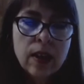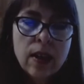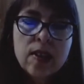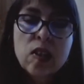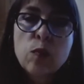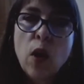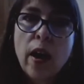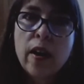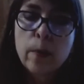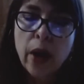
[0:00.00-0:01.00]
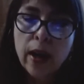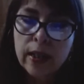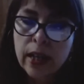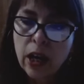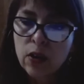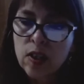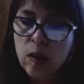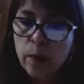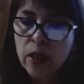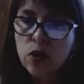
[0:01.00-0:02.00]
This is why the Biden-Harris
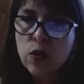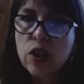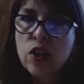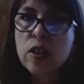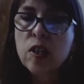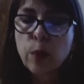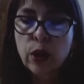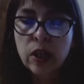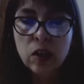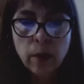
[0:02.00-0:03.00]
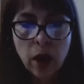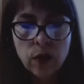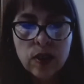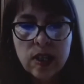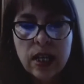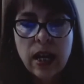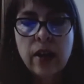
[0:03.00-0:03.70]
administration is putting democracy